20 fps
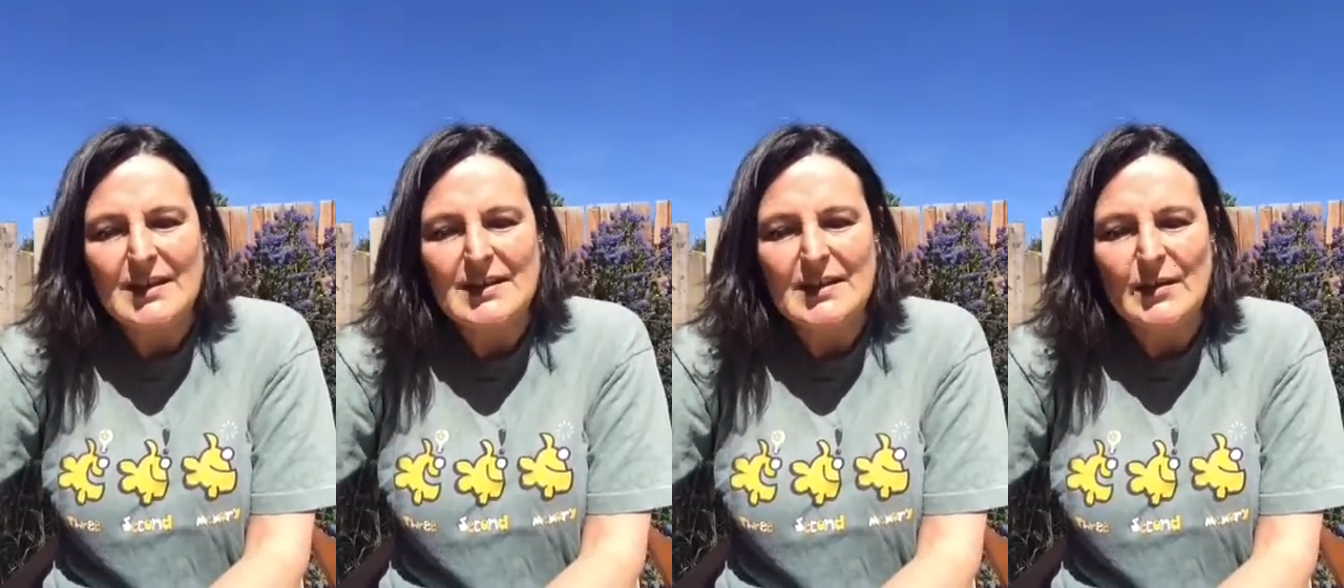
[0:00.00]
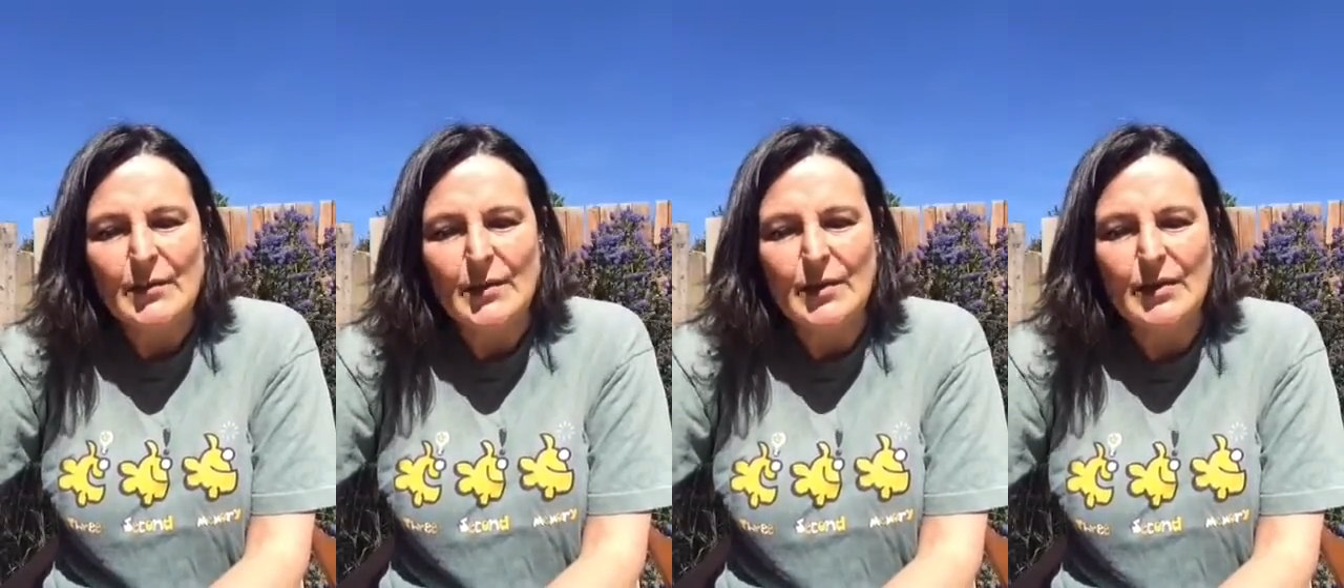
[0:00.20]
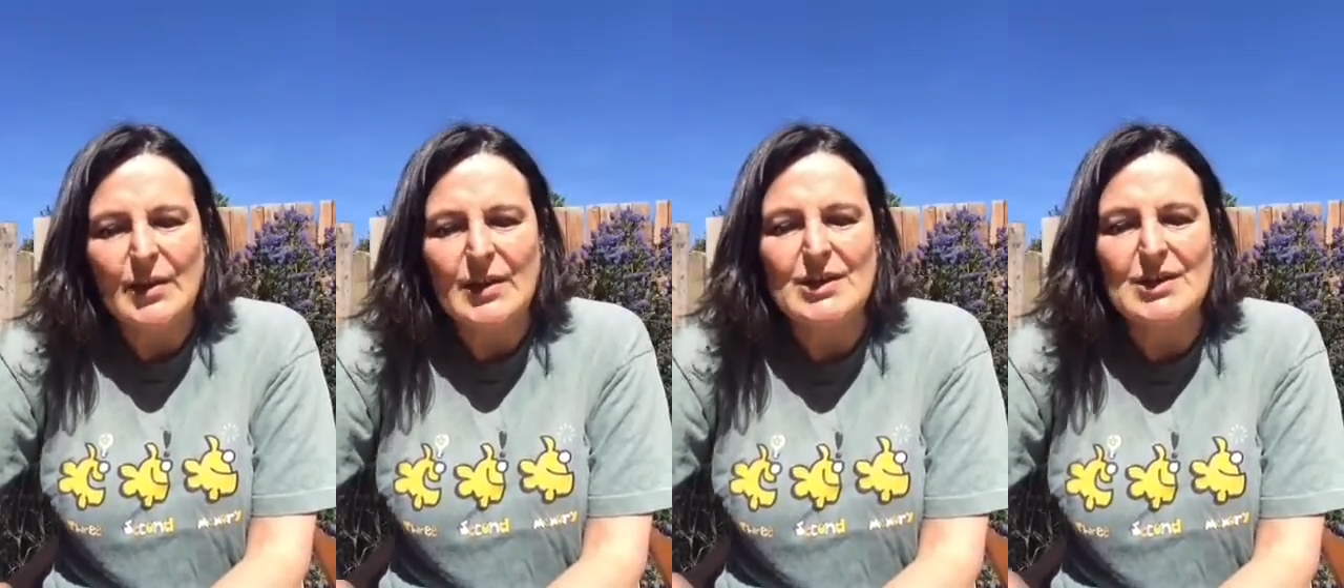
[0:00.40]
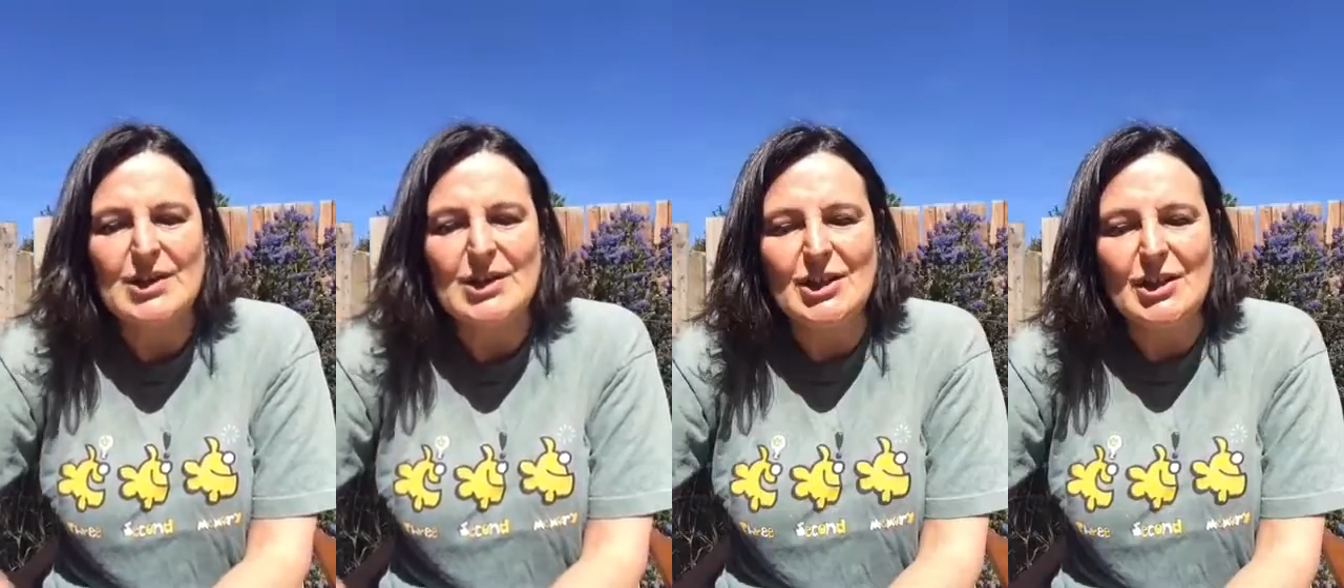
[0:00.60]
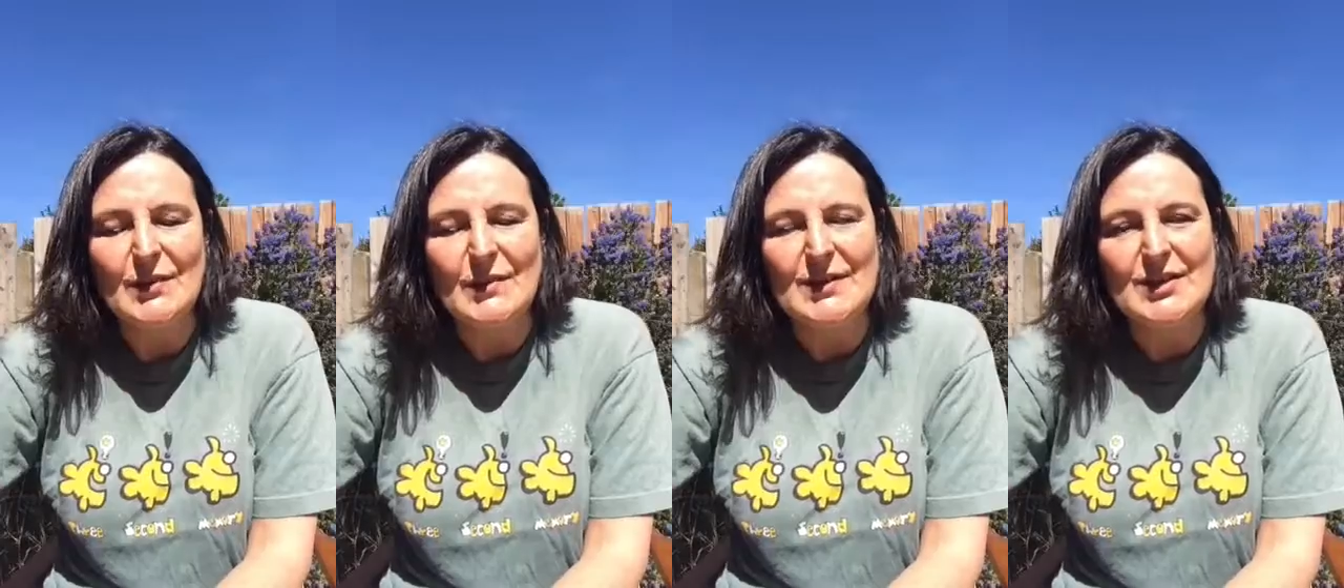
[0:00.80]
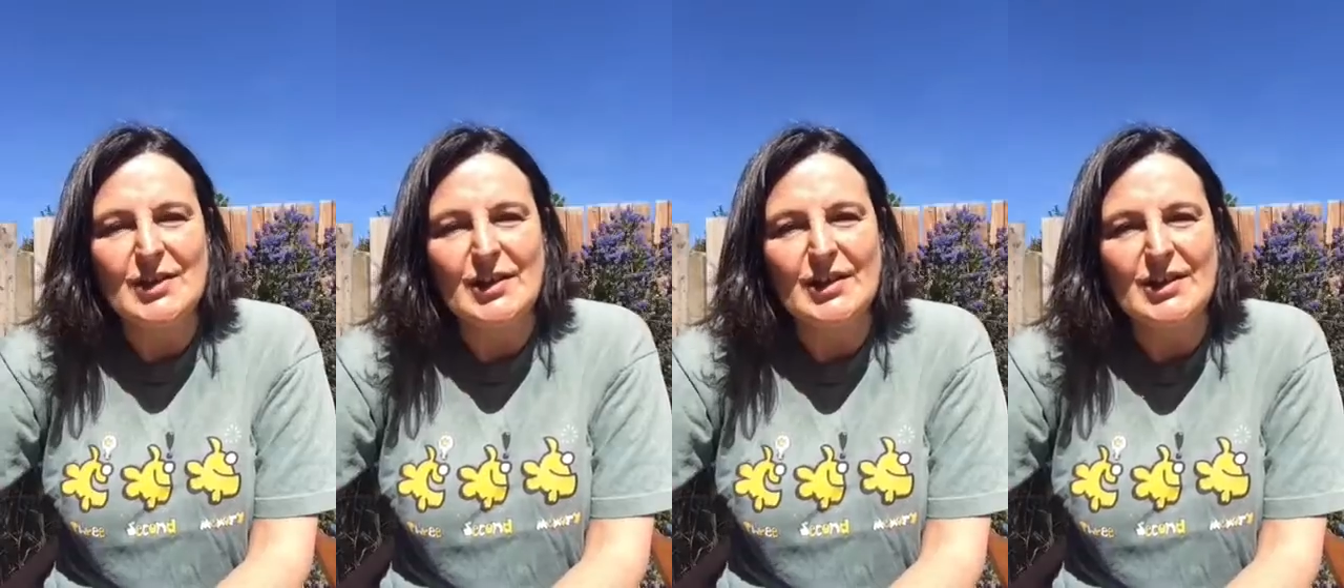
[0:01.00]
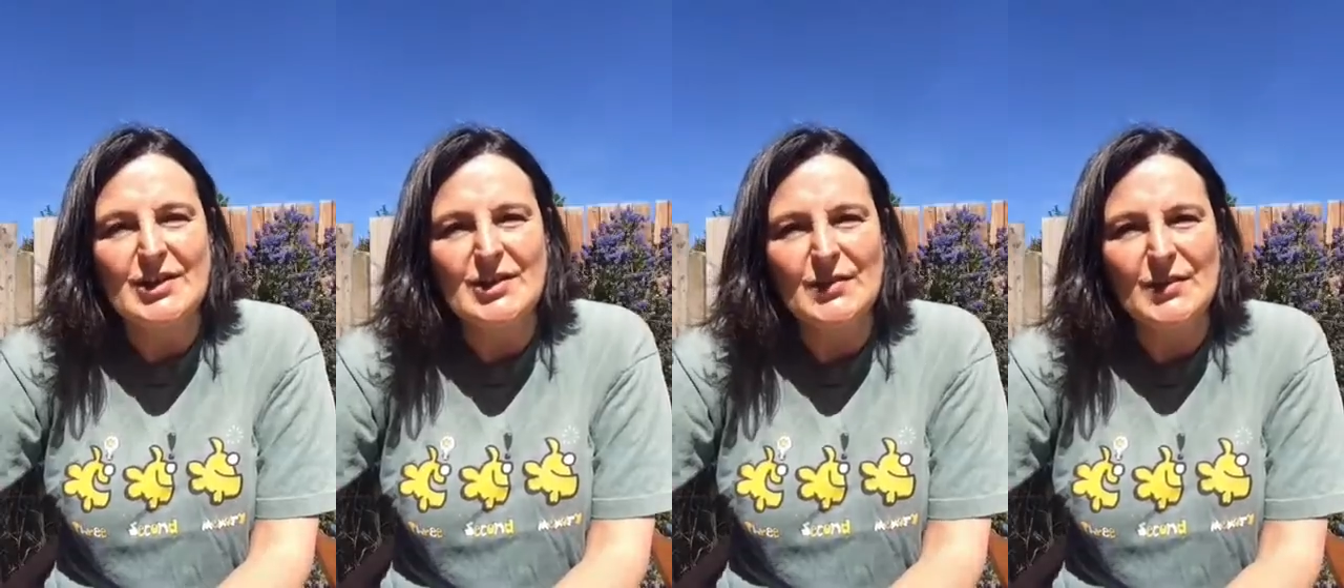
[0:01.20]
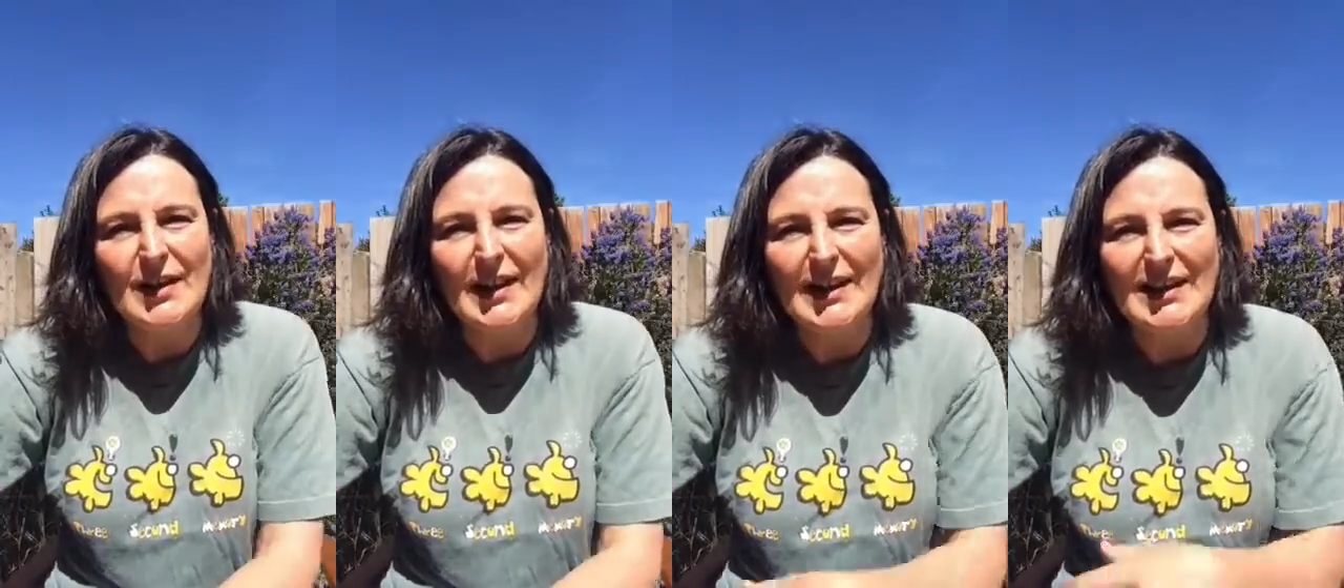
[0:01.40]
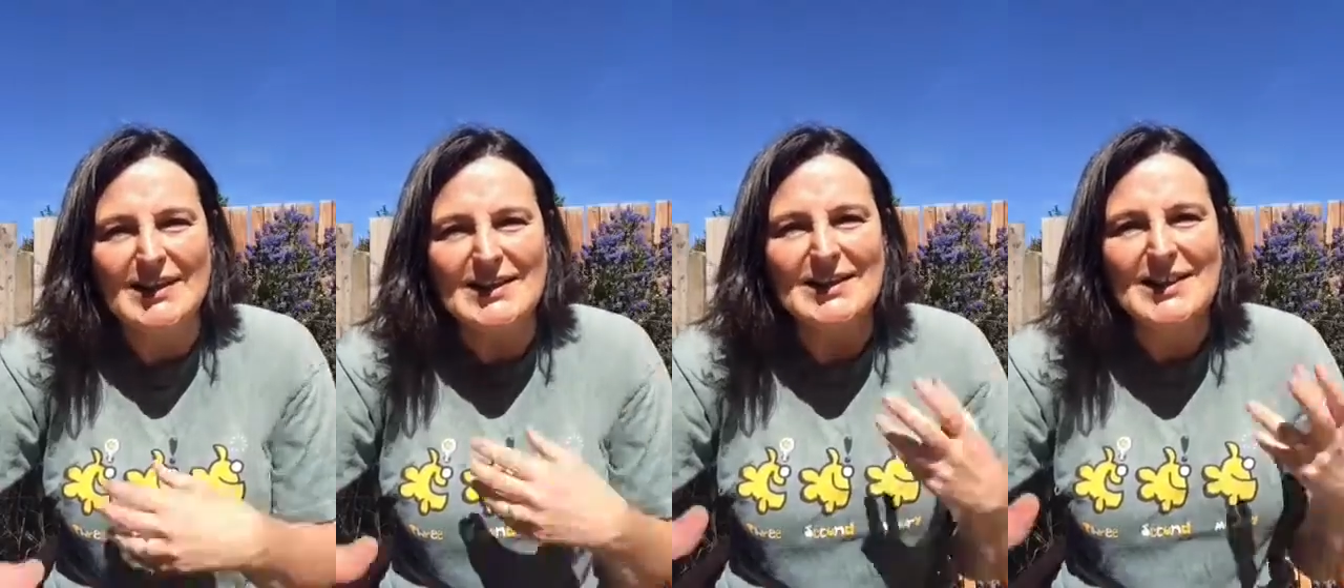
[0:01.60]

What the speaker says: So what you're going to do is you're going to do like a